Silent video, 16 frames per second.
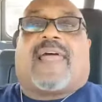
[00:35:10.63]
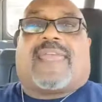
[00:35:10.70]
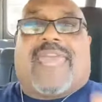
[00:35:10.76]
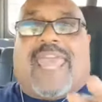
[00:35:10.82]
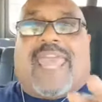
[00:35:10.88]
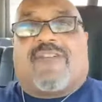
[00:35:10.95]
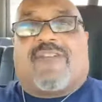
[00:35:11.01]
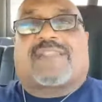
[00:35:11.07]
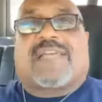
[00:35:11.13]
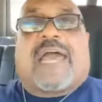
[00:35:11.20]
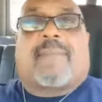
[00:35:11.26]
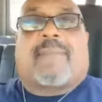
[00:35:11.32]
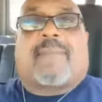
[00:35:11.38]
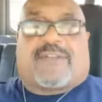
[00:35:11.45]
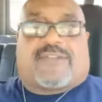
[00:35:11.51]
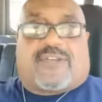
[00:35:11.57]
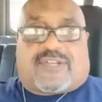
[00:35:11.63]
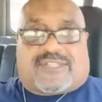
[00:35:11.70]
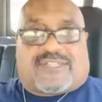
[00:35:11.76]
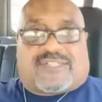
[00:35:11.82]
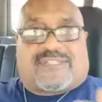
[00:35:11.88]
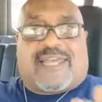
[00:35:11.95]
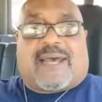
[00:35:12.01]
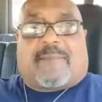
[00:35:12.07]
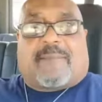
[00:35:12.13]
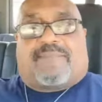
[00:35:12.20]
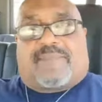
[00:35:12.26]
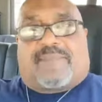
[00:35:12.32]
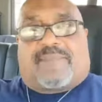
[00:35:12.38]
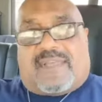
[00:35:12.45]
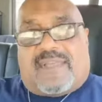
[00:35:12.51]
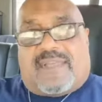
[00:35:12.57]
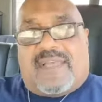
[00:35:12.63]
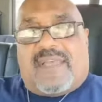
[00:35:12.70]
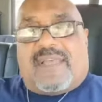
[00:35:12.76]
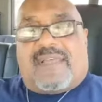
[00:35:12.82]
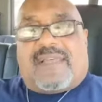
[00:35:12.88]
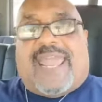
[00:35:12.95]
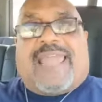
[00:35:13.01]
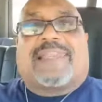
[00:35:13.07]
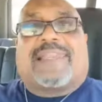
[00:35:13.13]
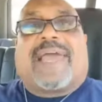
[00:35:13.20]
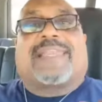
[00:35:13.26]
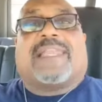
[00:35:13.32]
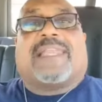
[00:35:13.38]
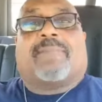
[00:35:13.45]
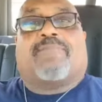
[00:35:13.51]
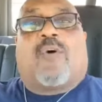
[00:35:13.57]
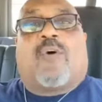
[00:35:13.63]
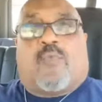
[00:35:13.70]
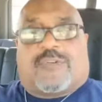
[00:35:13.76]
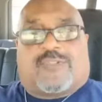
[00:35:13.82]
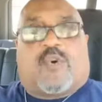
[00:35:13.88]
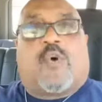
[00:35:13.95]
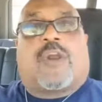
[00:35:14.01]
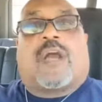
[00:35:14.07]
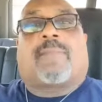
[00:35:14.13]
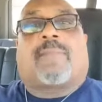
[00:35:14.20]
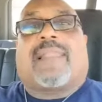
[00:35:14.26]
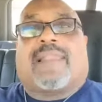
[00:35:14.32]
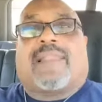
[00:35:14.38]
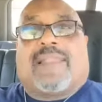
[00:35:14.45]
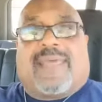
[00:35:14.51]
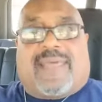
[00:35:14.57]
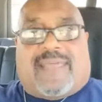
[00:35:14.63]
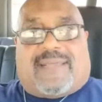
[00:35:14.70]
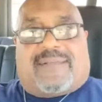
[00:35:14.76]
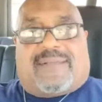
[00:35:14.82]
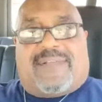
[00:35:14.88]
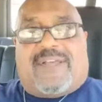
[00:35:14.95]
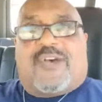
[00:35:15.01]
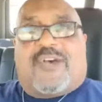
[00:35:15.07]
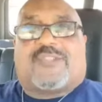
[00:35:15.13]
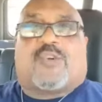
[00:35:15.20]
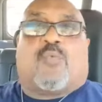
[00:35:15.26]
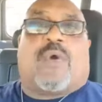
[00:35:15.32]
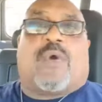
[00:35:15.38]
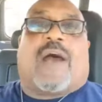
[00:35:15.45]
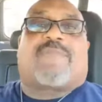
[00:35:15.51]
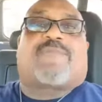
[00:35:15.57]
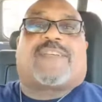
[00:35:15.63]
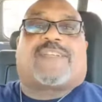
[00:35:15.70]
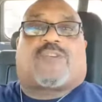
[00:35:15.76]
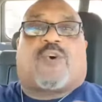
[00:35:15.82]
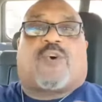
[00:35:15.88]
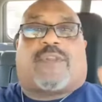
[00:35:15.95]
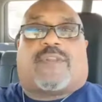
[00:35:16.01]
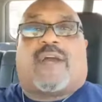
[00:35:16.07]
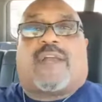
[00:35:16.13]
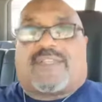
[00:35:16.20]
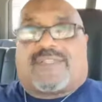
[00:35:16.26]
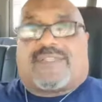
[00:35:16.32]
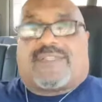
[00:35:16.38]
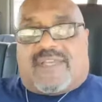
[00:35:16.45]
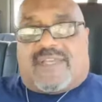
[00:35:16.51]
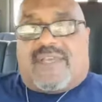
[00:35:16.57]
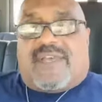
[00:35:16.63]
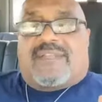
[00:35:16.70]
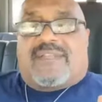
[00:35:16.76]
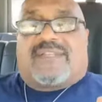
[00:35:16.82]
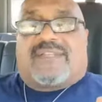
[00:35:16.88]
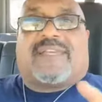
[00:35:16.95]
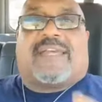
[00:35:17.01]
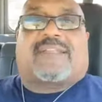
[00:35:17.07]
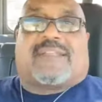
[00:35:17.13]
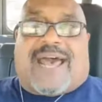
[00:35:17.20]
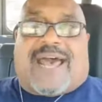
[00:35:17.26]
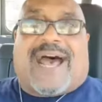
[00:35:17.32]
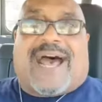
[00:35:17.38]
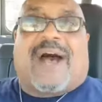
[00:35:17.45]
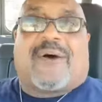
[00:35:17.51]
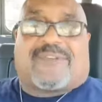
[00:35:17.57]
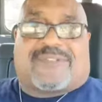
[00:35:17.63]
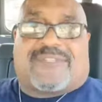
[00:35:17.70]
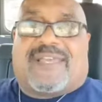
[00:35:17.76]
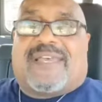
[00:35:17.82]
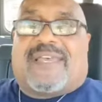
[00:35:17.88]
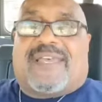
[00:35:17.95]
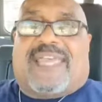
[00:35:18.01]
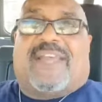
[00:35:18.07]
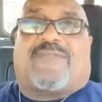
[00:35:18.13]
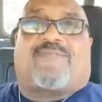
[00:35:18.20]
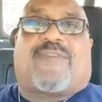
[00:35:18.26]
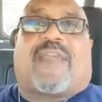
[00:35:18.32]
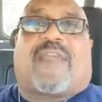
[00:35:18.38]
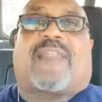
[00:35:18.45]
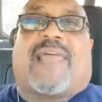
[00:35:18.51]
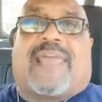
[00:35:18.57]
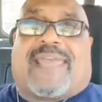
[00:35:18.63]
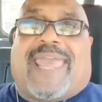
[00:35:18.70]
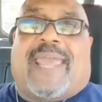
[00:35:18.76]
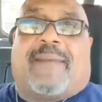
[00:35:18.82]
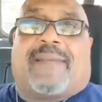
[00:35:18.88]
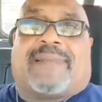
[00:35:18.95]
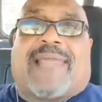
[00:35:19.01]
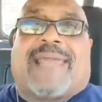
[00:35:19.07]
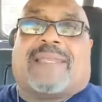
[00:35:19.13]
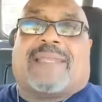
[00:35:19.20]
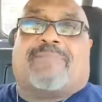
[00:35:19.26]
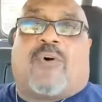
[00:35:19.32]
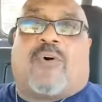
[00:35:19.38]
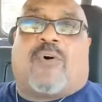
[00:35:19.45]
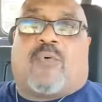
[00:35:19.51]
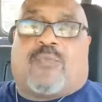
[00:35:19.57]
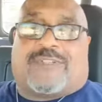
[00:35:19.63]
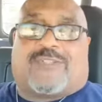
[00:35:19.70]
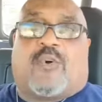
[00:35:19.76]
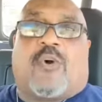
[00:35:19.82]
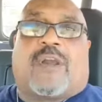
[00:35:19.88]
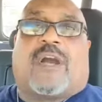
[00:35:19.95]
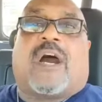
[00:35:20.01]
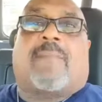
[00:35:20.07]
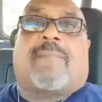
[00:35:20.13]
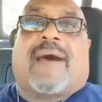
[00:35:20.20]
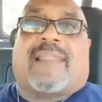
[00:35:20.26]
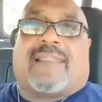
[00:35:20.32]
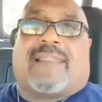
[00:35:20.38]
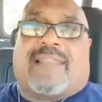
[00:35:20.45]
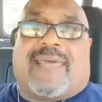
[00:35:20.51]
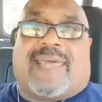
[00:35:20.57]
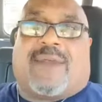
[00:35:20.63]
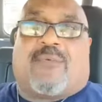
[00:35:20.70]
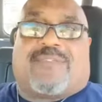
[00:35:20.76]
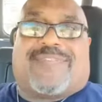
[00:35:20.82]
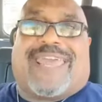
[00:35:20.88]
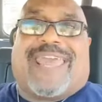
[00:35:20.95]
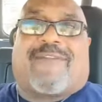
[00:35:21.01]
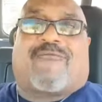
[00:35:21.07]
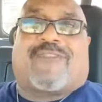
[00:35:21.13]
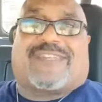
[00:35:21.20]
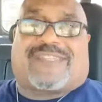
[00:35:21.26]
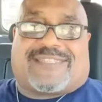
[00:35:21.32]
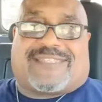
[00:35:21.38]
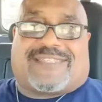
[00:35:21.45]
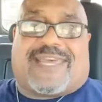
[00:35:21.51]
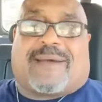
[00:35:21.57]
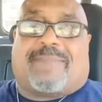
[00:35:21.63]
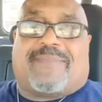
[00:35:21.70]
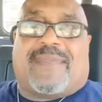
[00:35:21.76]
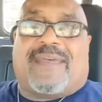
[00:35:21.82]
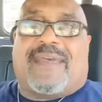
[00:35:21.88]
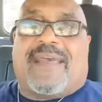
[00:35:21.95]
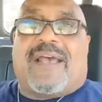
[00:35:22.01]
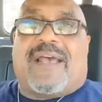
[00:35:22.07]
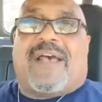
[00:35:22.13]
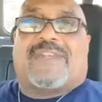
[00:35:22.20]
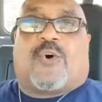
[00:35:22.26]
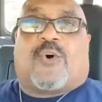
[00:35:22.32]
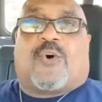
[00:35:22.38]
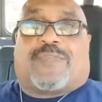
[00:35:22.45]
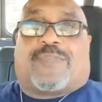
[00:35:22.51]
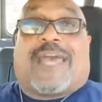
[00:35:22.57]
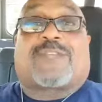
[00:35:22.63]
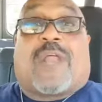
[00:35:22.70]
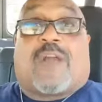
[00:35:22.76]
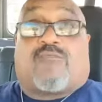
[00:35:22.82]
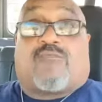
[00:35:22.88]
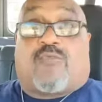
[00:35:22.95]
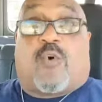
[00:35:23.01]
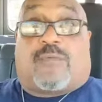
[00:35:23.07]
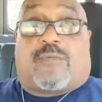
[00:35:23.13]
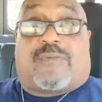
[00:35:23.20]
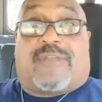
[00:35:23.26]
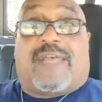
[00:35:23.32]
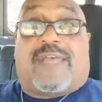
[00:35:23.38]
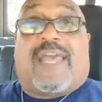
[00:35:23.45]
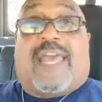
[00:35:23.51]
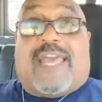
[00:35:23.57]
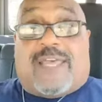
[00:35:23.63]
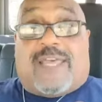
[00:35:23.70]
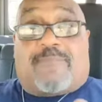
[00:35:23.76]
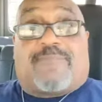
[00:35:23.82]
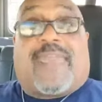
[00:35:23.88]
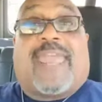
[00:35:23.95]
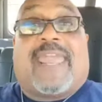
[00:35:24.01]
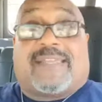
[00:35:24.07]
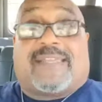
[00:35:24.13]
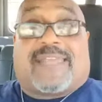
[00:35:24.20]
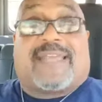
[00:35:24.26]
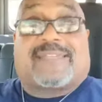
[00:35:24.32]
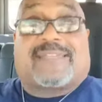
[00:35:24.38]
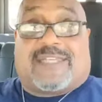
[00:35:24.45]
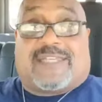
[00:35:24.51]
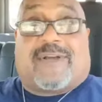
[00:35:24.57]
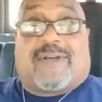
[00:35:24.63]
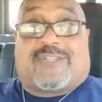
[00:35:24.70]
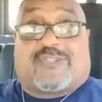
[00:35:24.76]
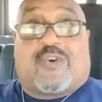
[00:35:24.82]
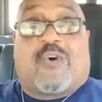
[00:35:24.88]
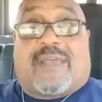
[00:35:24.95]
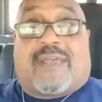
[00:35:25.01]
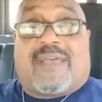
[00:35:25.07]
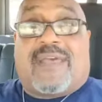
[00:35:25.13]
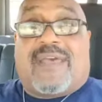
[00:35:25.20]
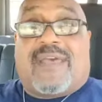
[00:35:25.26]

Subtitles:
every time I took a step, a lightning bolt was going up my leg. So when I finished Golden Nuggets to get to the house, it felt like a lightning bolt was going up my leg with every step. So that's why I wrote, "Pain Can't Steal My Joy,"